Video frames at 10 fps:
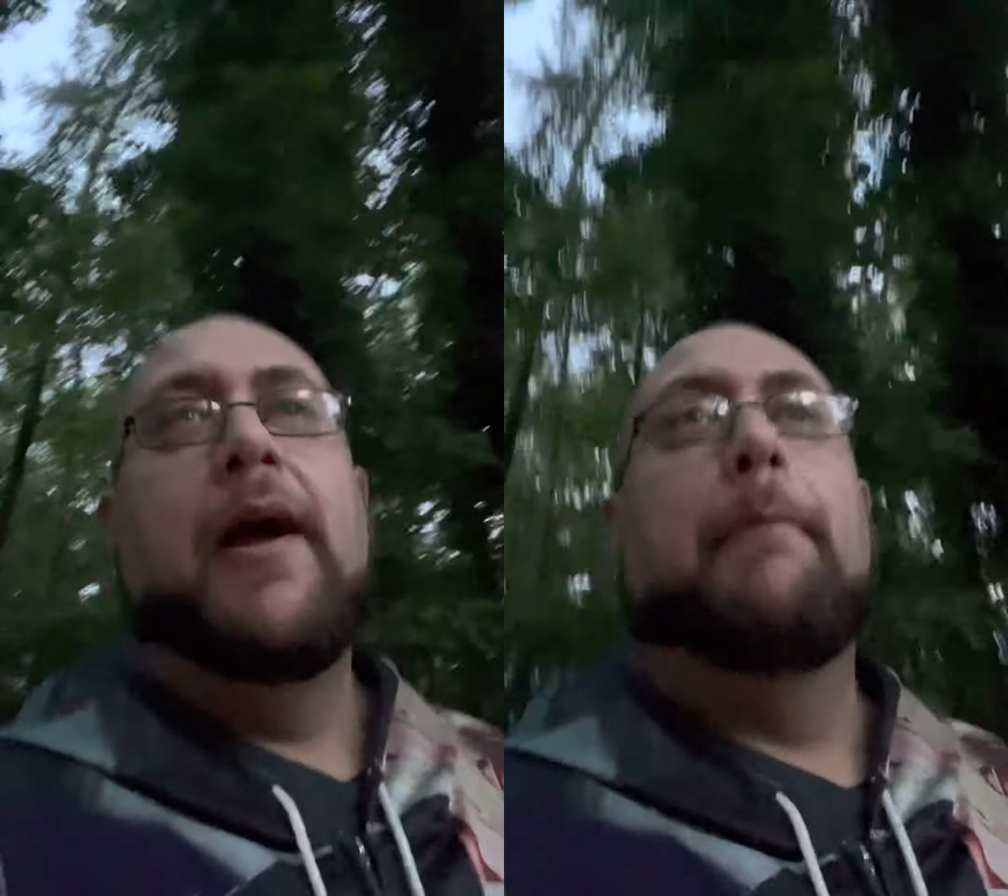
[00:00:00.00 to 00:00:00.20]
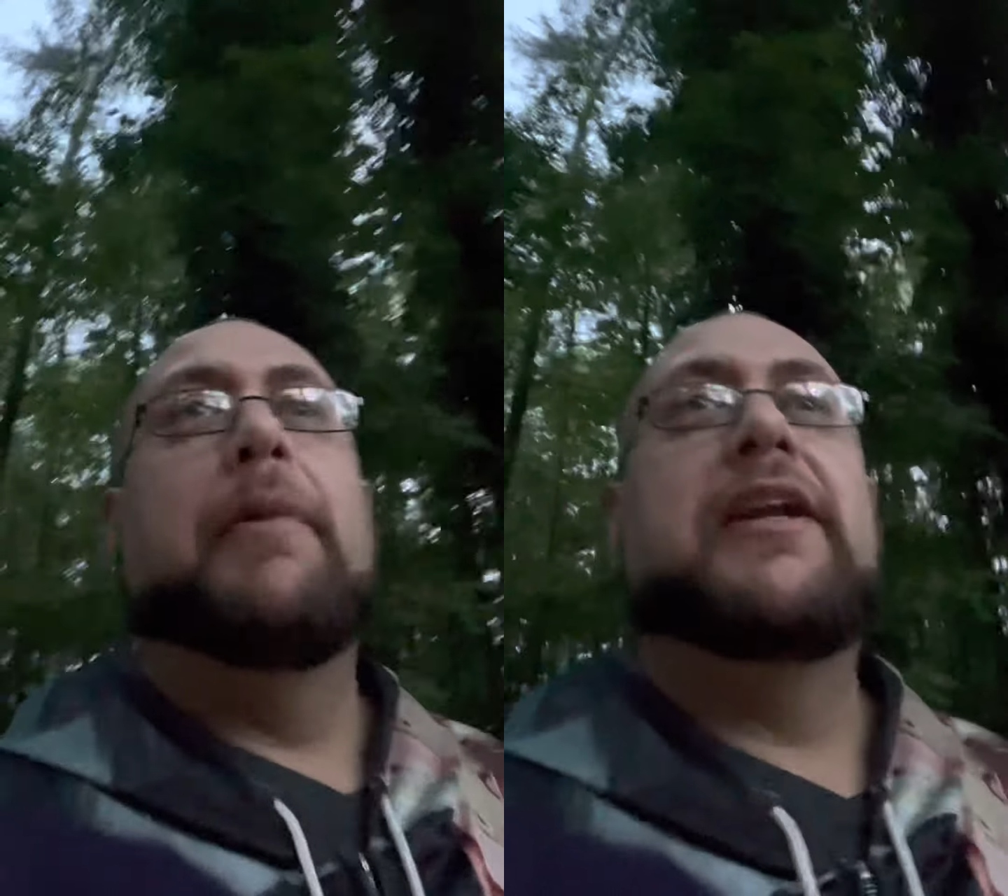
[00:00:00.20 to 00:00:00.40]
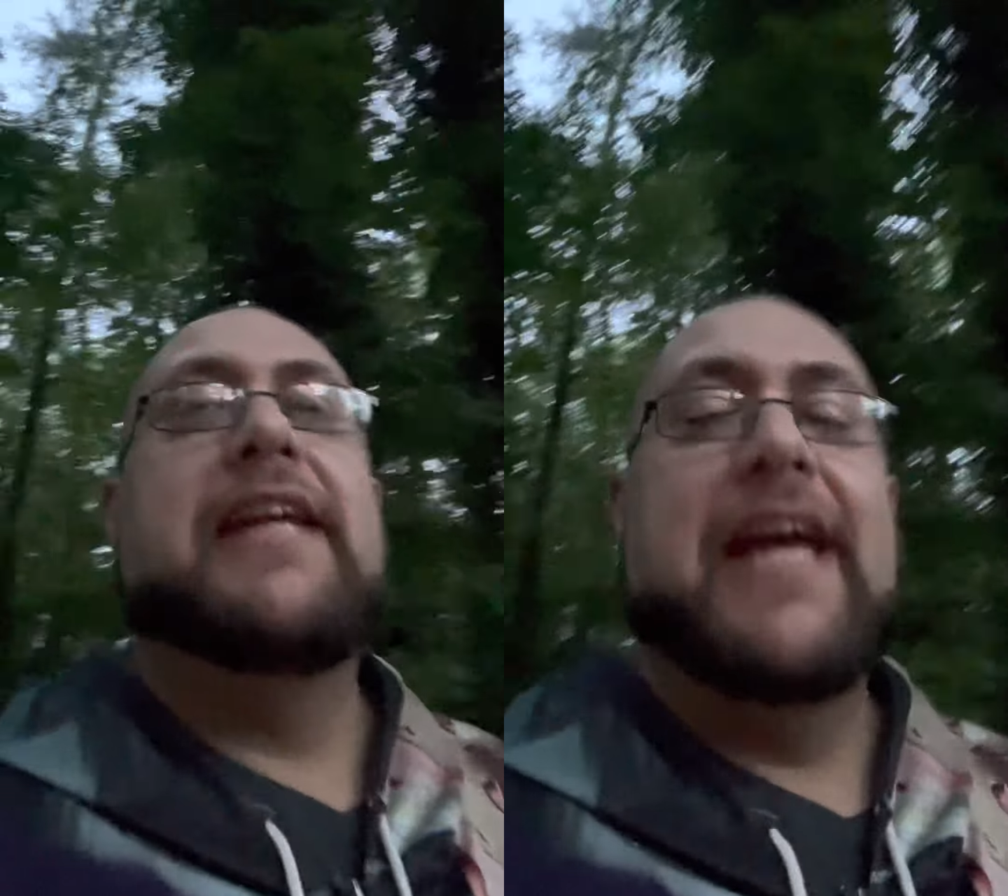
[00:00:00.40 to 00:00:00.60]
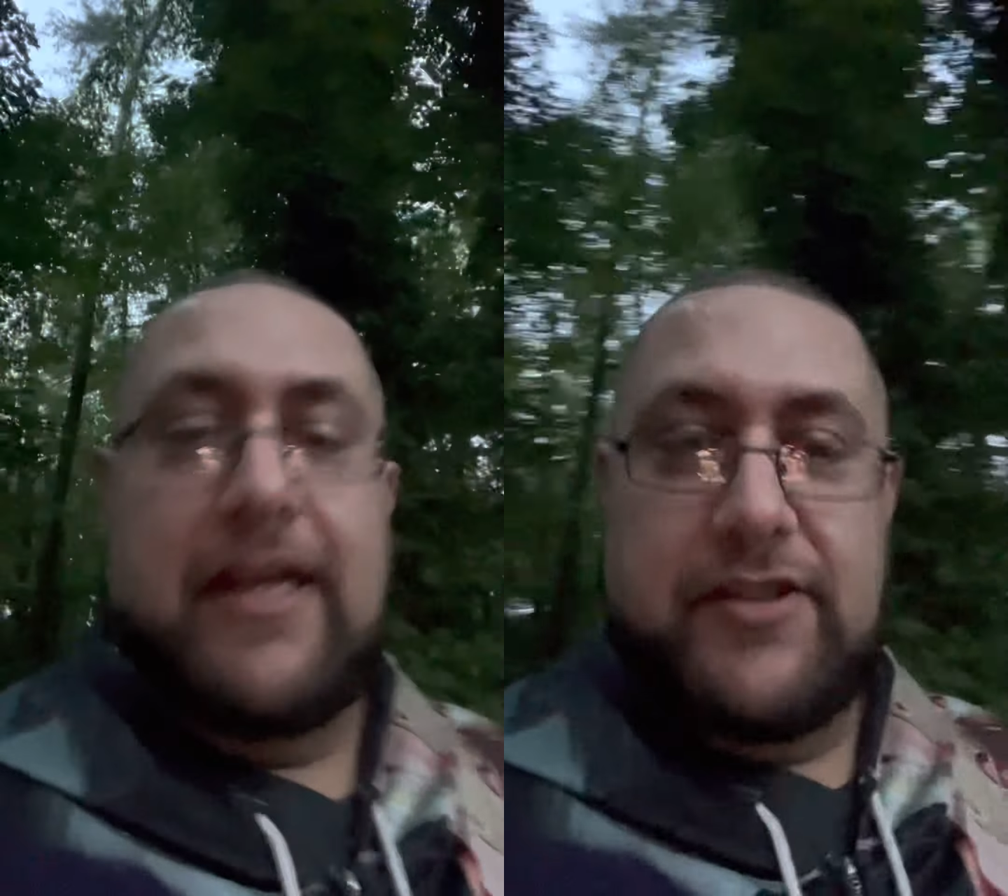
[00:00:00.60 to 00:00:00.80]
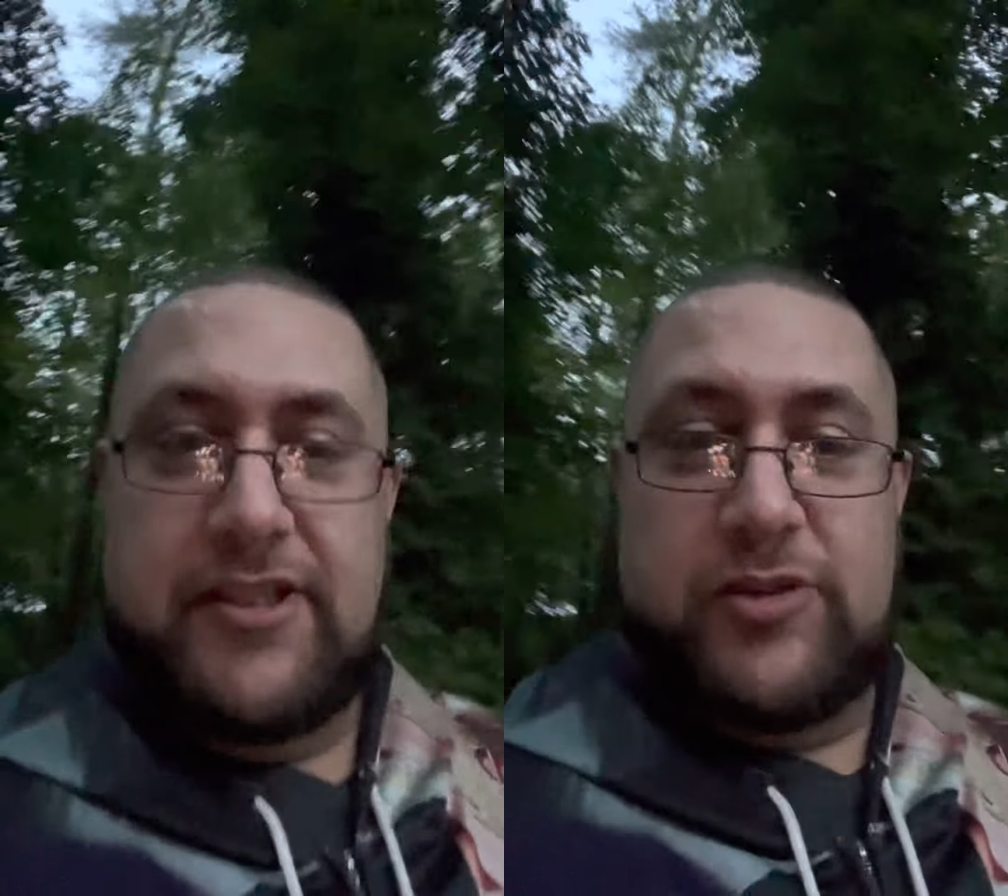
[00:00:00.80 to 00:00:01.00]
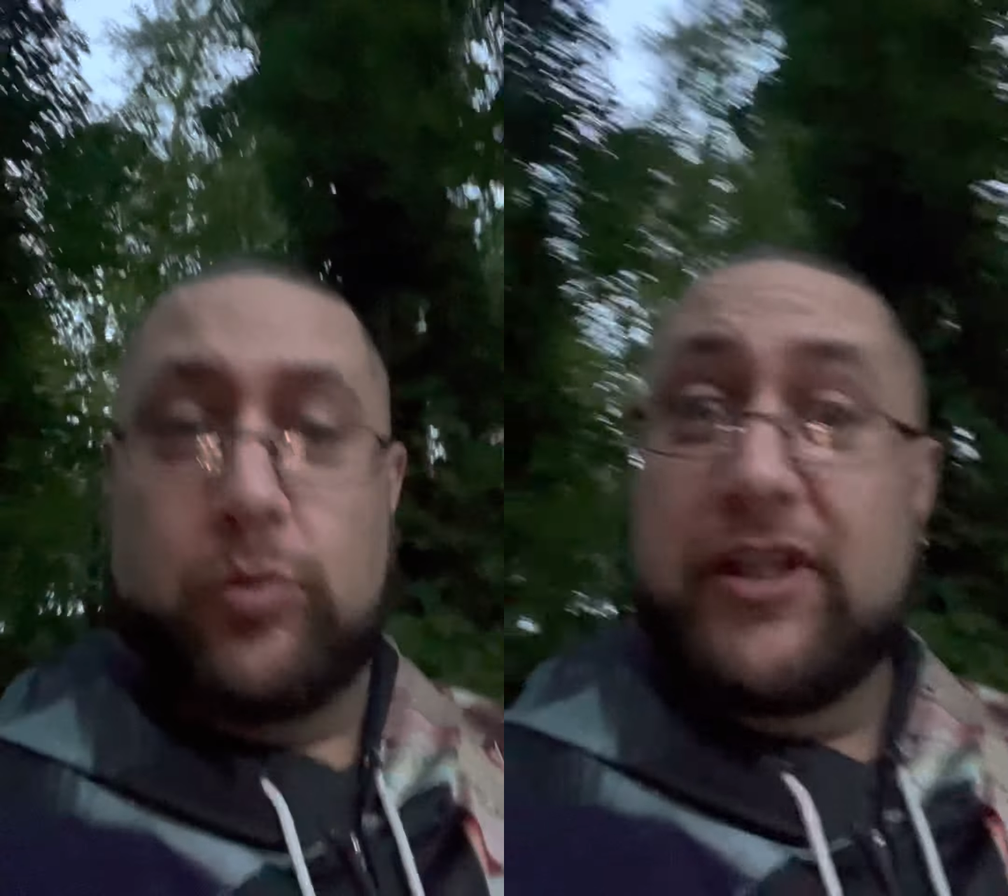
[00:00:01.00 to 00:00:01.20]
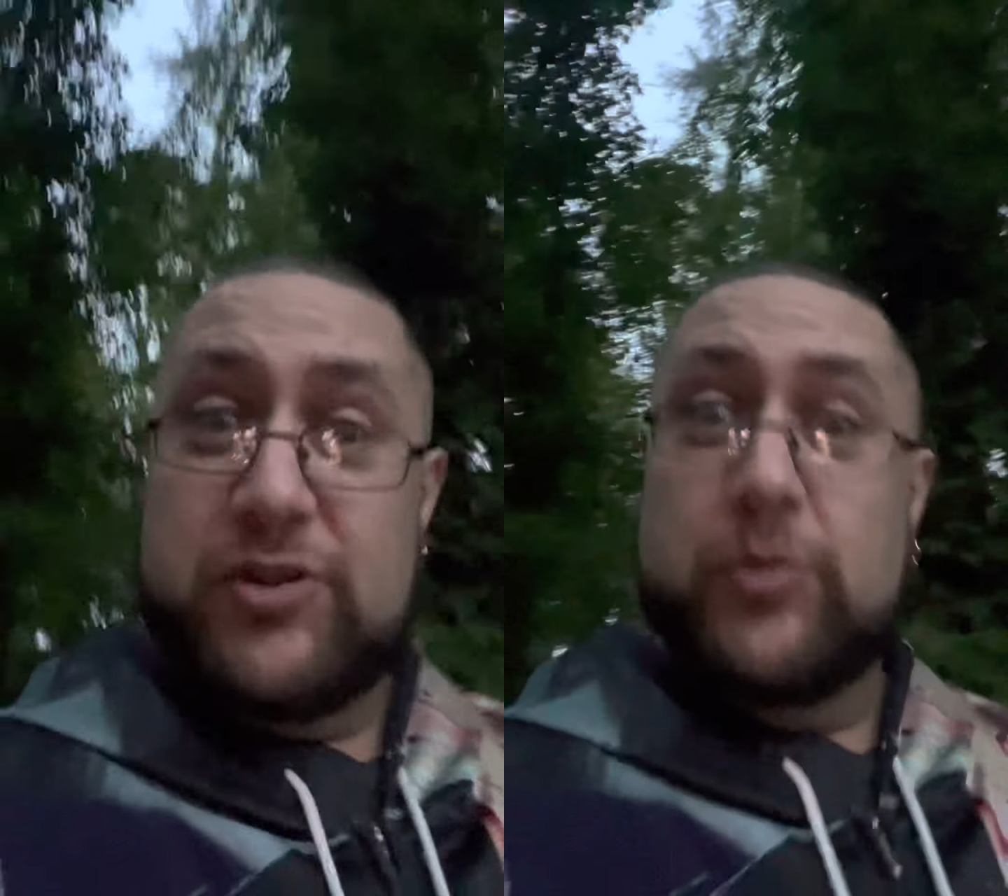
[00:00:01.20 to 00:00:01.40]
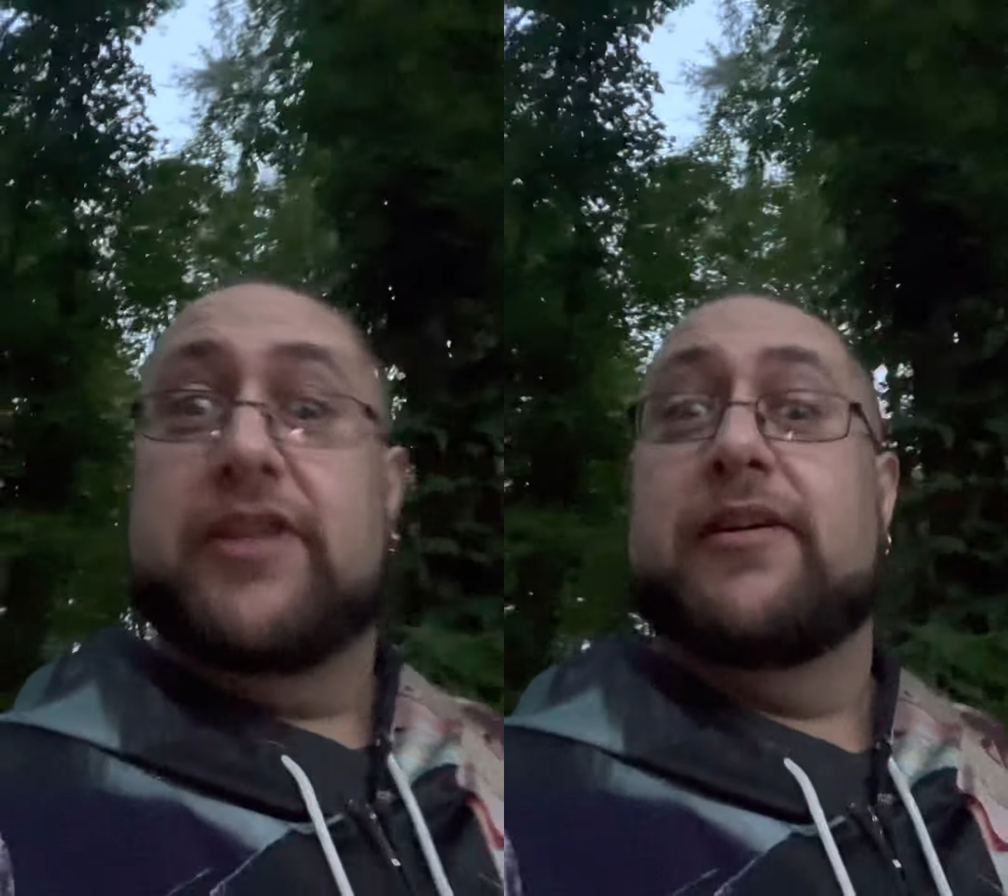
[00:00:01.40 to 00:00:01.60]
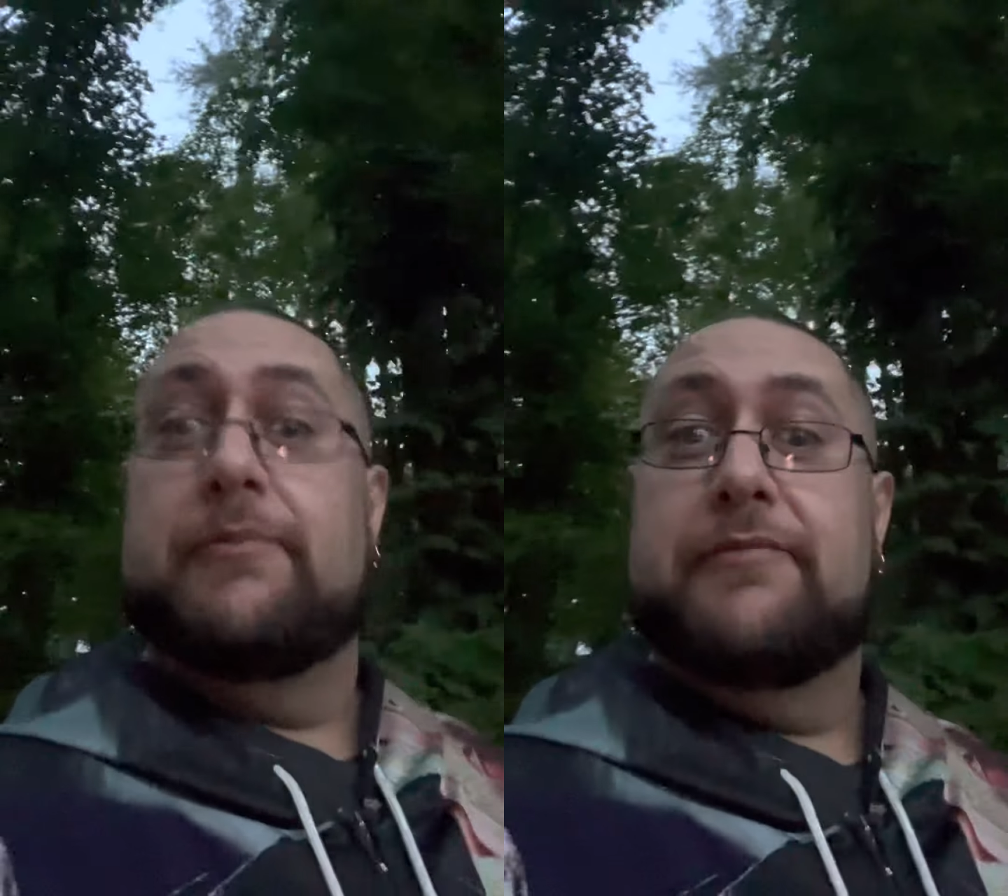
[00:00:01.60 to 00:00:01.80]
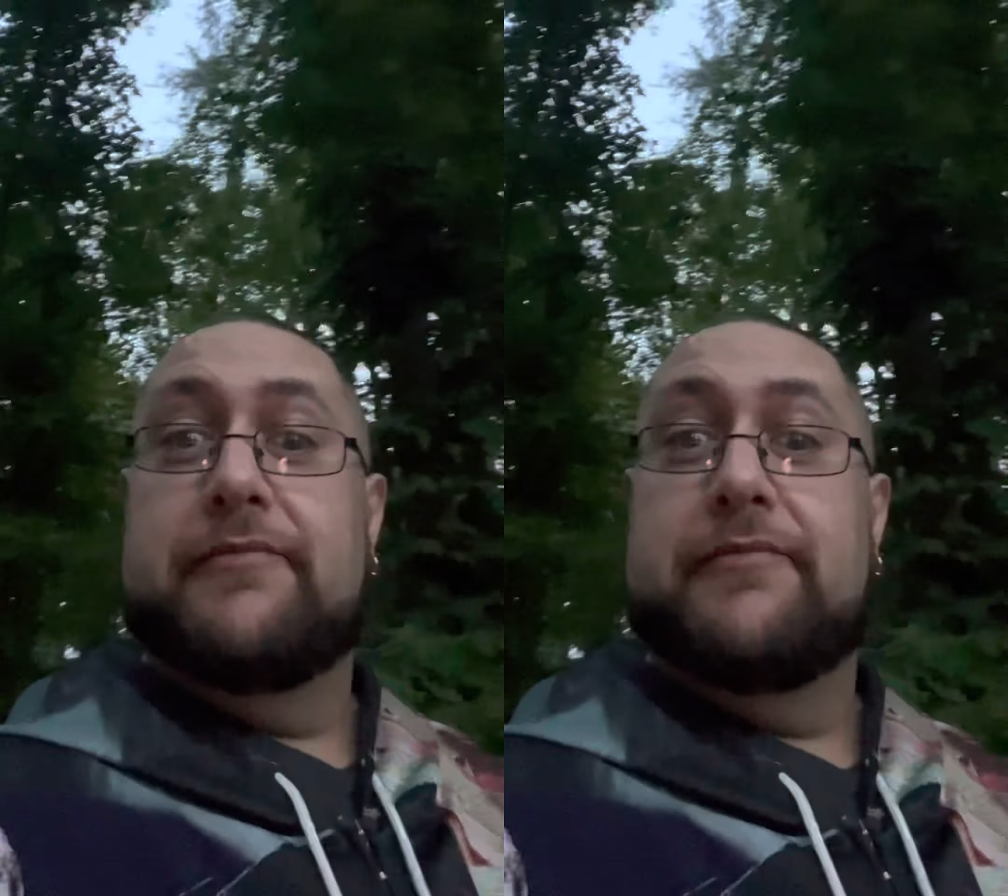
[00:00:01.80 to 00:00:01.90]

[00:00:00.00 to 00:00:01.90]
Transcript: but he has his wits with him,